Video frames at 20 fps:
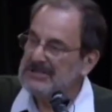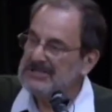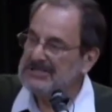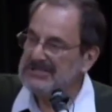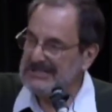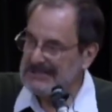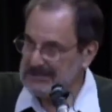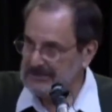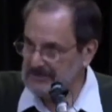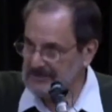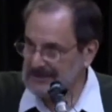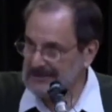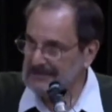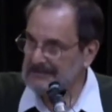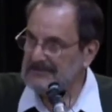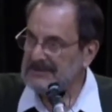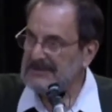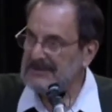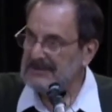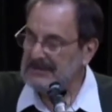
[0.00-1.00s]
She
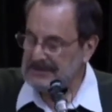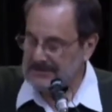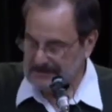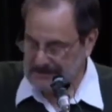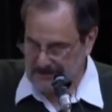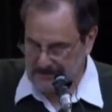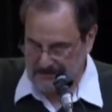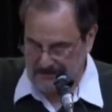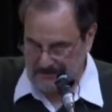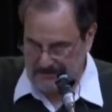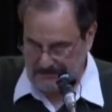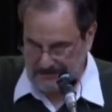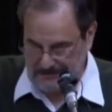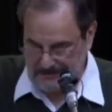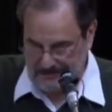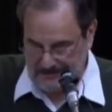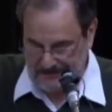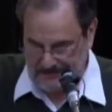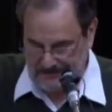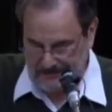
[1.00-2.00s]
dreamed too.
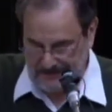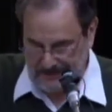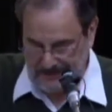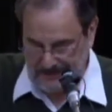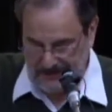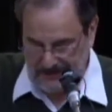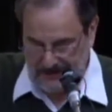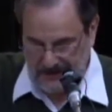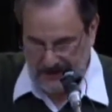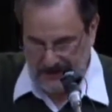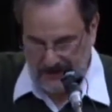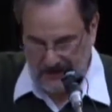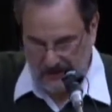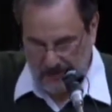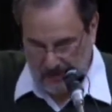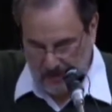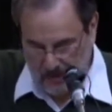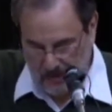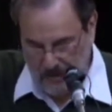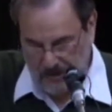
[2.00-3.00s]

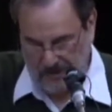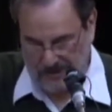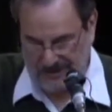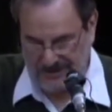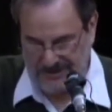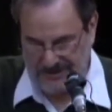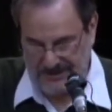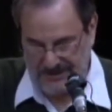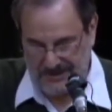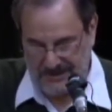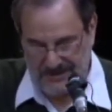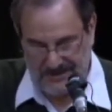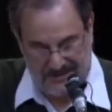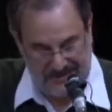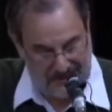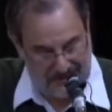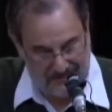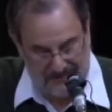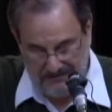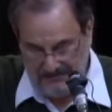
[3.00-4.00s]
Words,
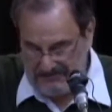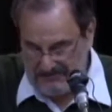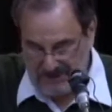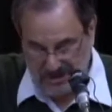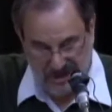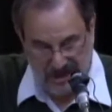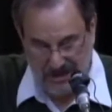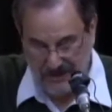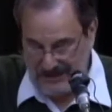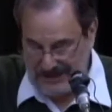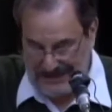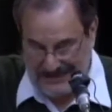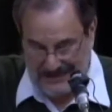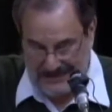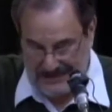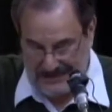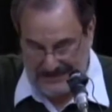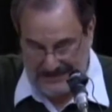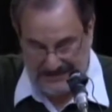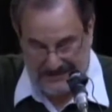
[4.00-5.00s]
some
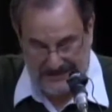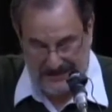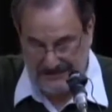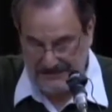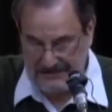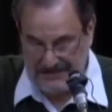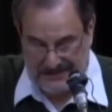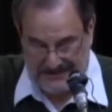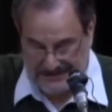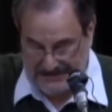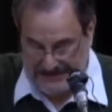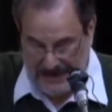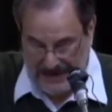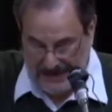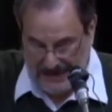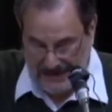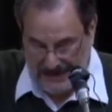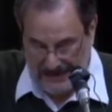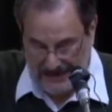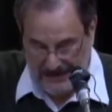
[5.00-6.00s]
Cherokee, some
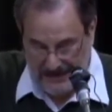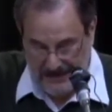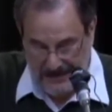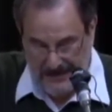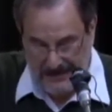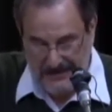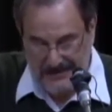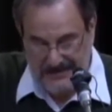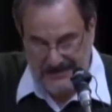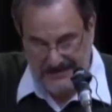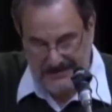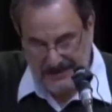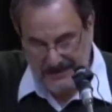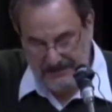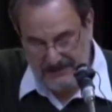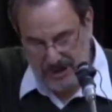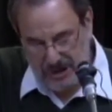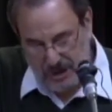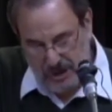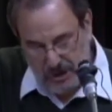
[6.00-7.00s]
Maasai,
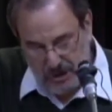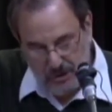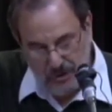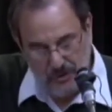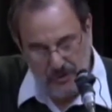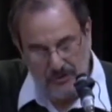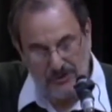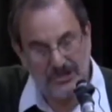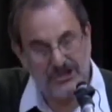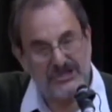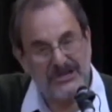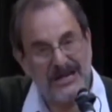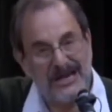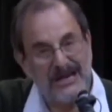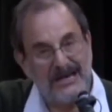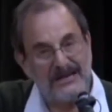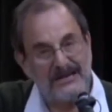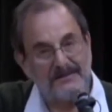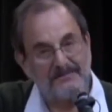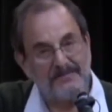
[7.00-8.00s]
some huge
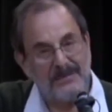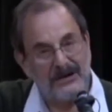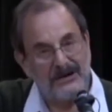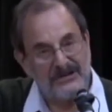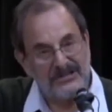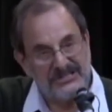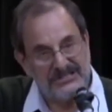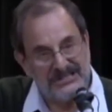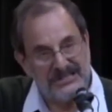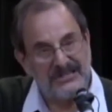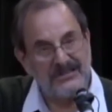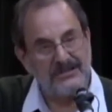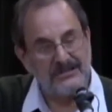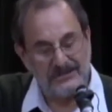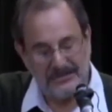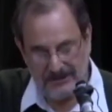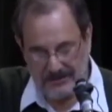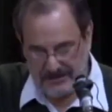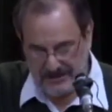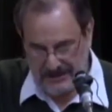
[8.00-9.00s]
and
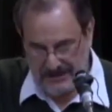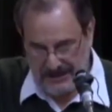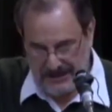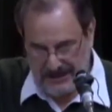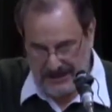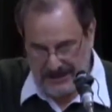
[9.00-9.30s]
particular